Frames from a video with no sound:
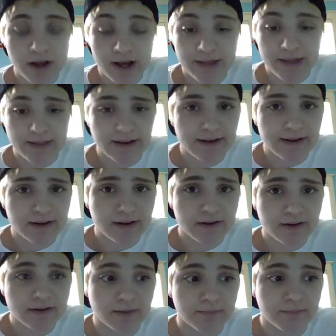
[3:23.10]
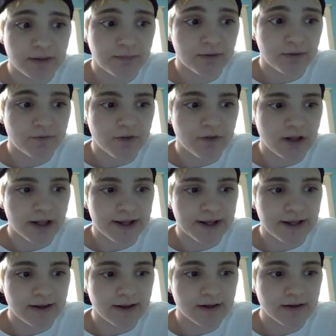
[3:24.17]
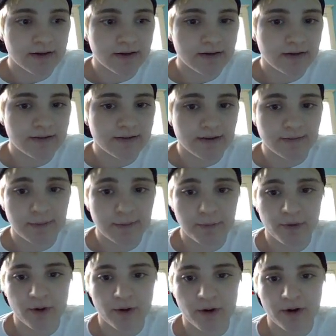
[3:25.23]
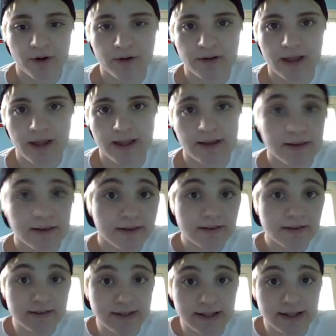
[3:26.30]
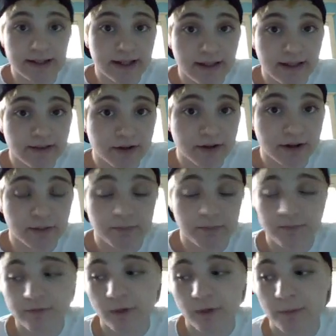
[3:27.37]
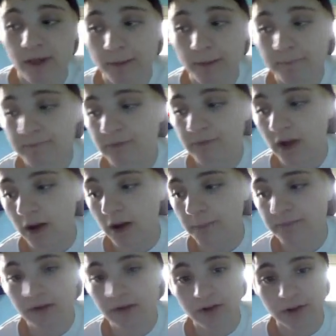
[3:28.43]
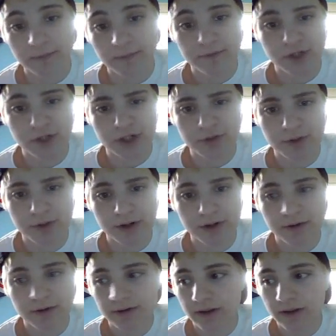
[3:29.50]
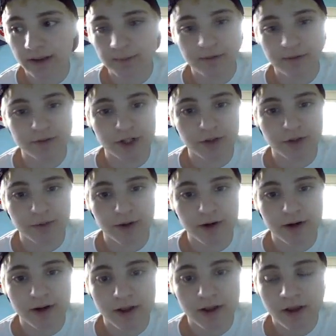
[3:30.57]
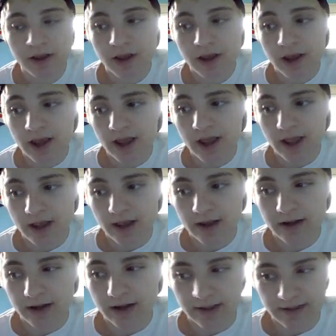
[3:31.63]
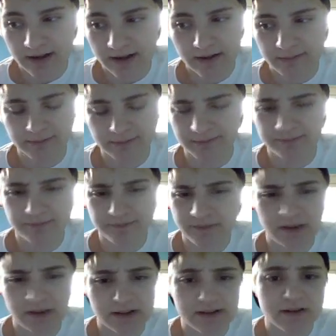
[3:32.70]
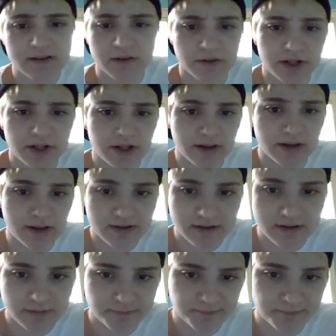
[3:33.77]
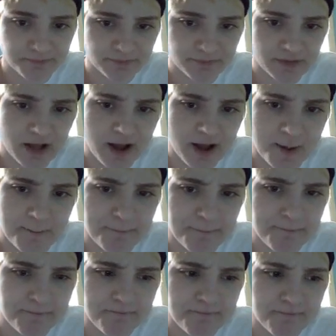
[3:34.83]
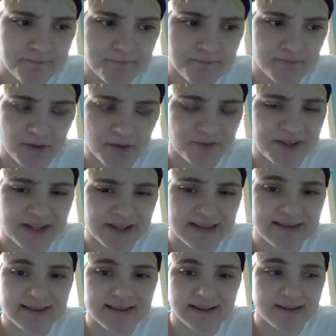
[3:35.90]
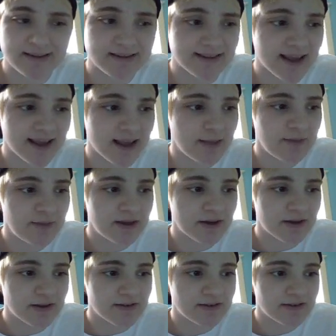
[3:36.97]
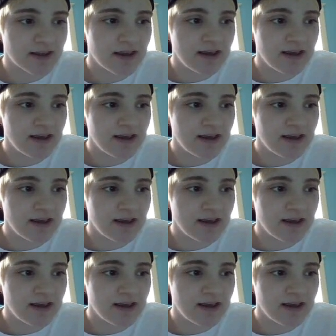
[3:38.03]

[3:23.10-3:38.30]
I think some people feel like cis people are, like, stealing the term from them, the term of genderqueer, the label of genderqueer. And I think that's a ridiculous thing to say, because